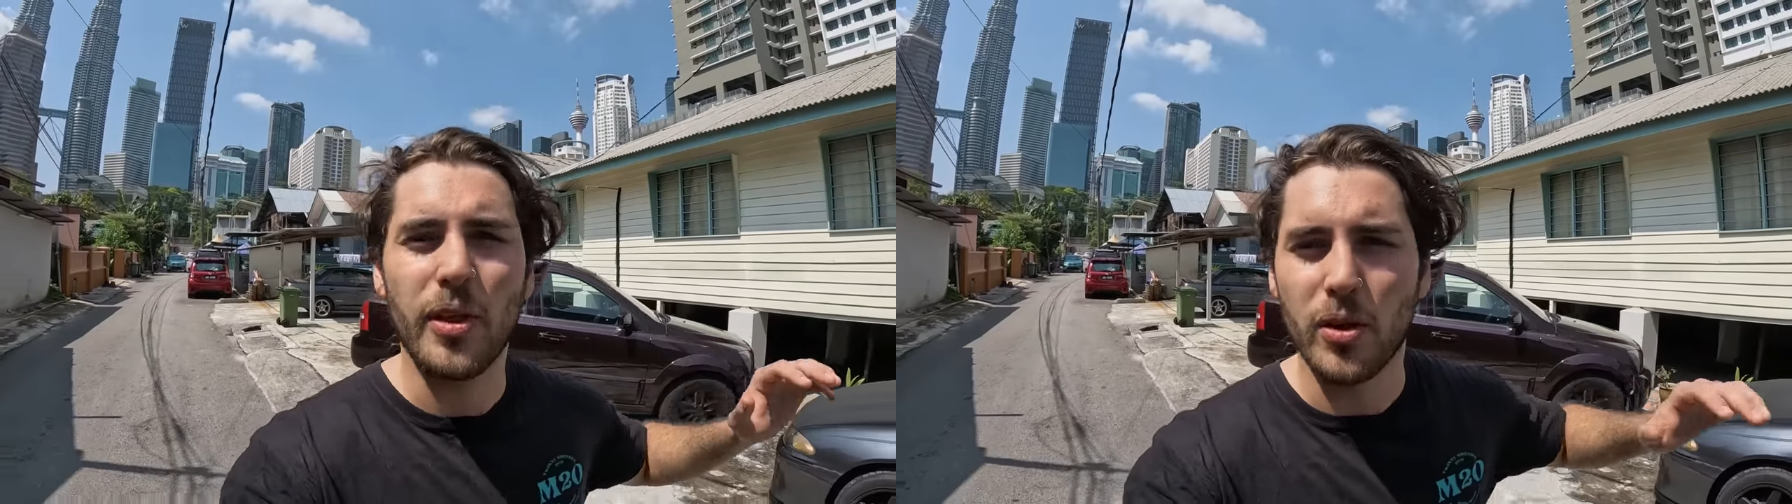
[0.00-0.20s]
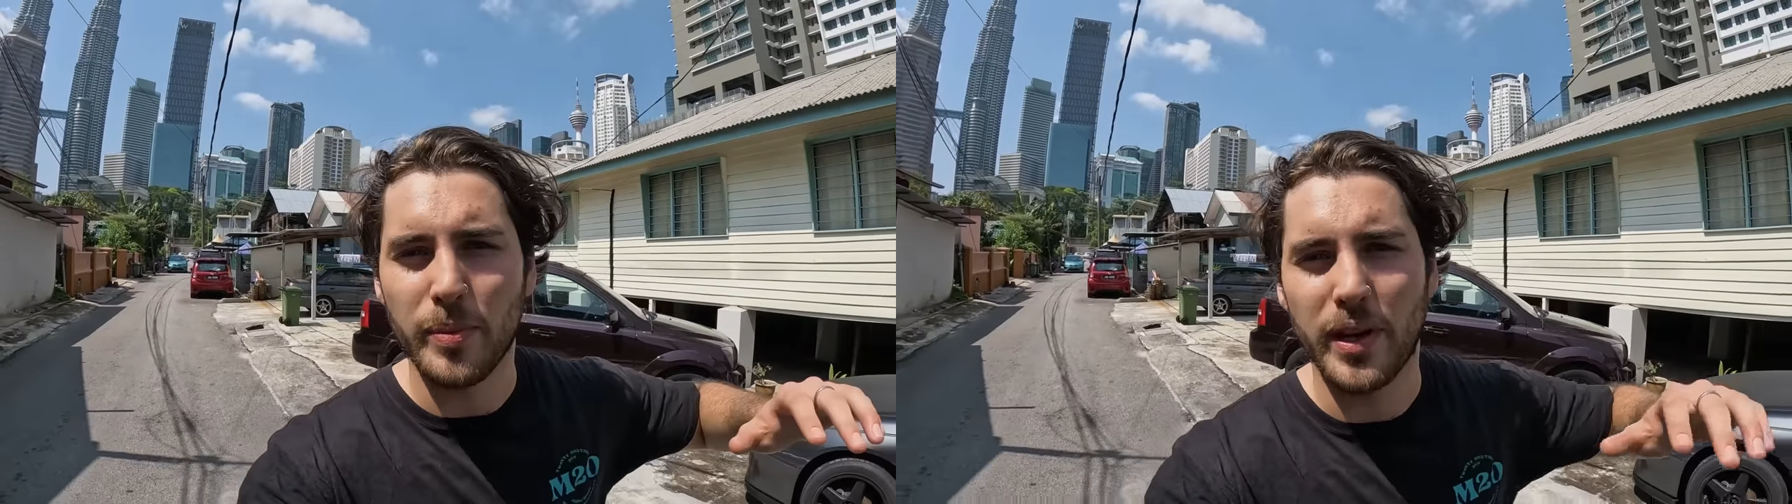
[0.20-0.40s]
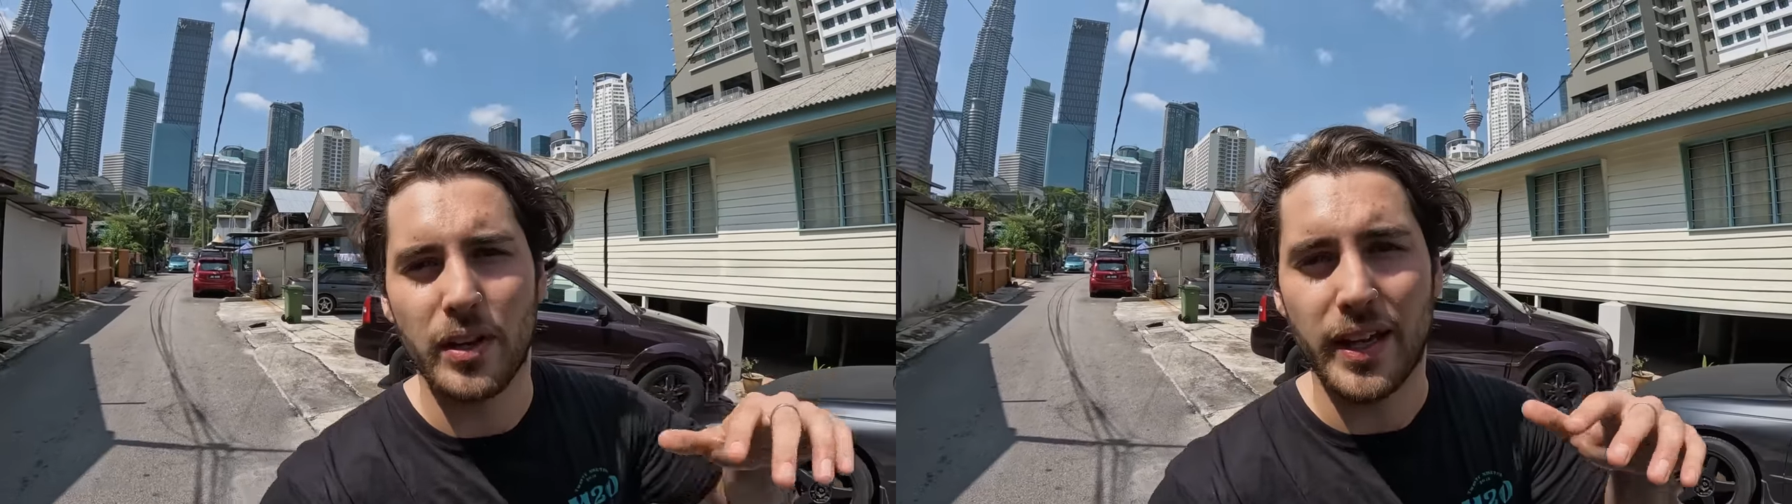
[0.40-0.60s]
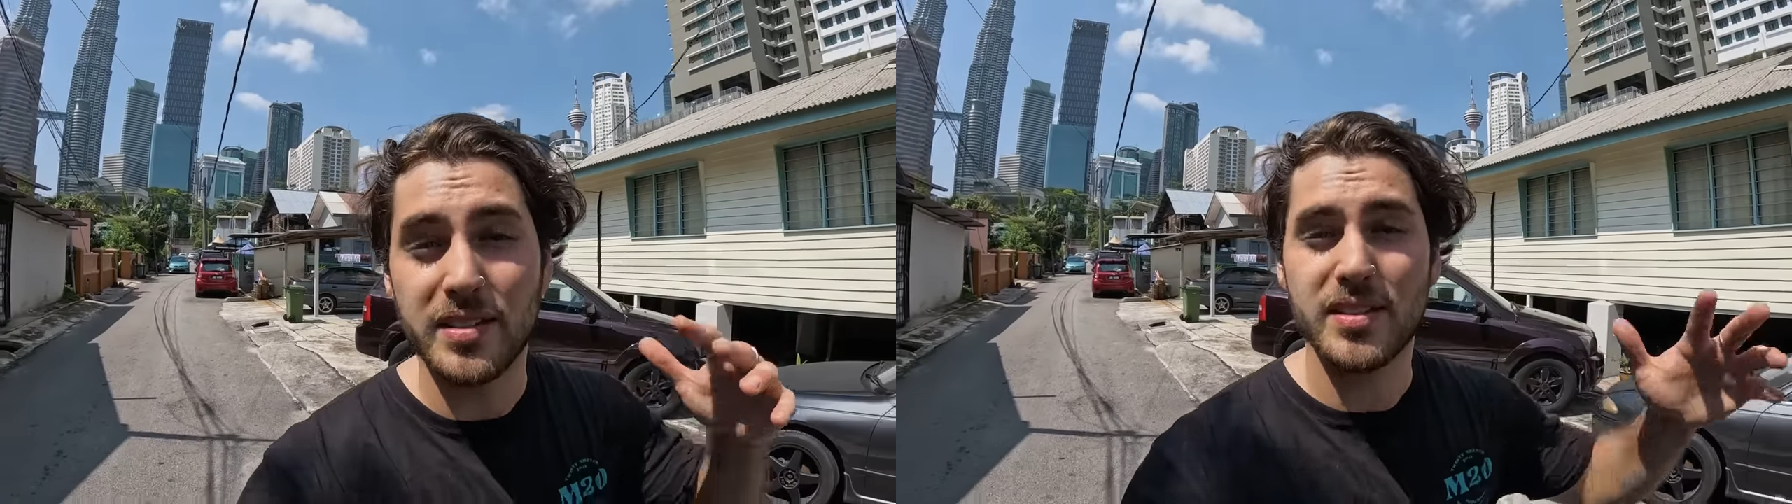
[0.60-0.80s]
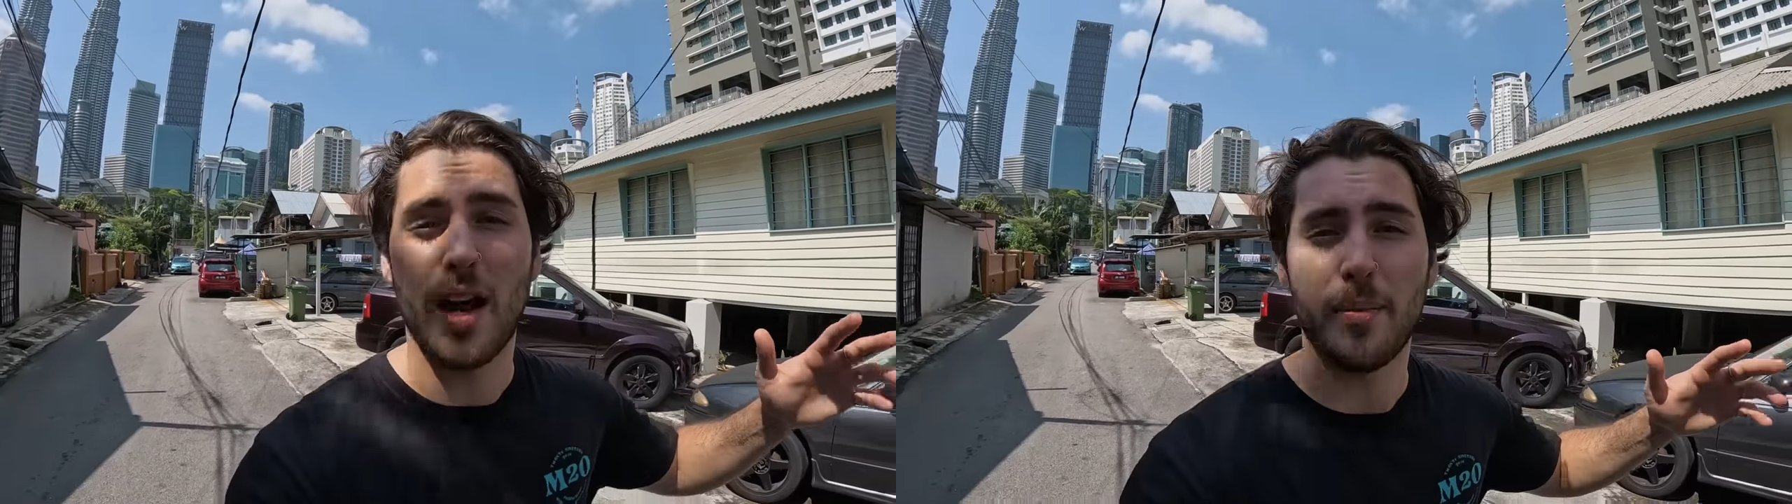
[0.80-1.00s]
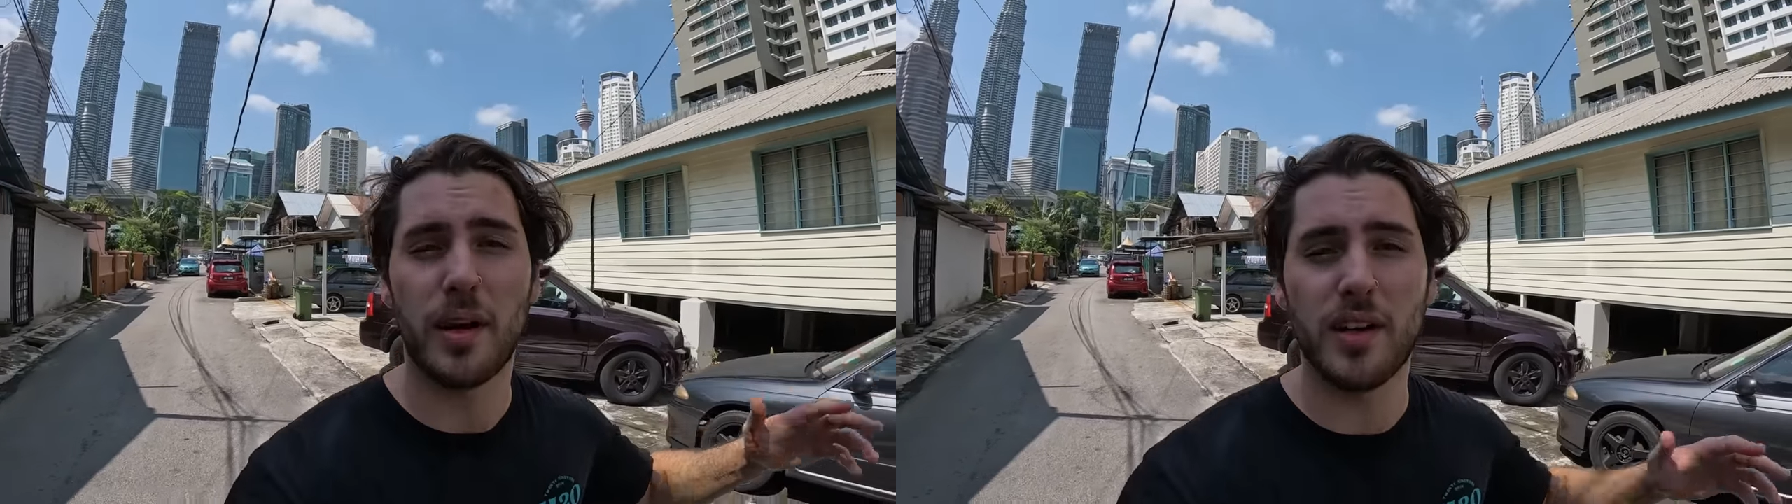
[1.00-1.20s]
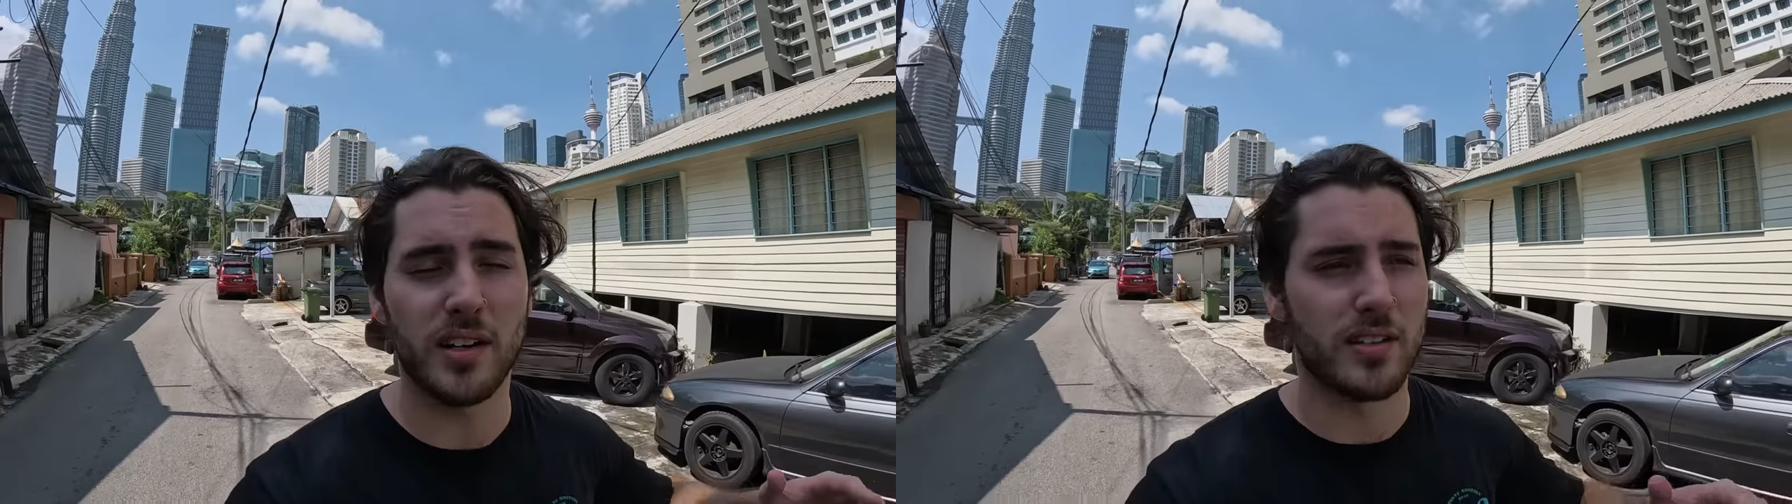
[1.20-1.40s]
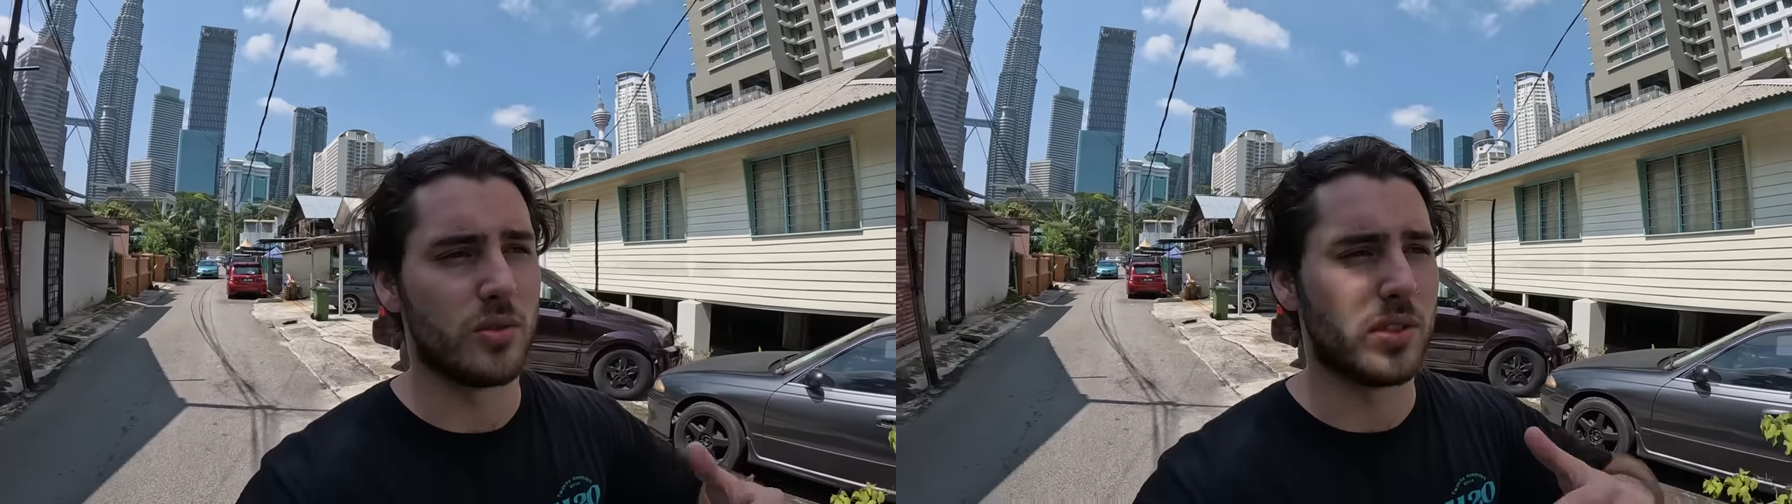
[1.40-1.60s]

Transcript: whether it be on like sky bars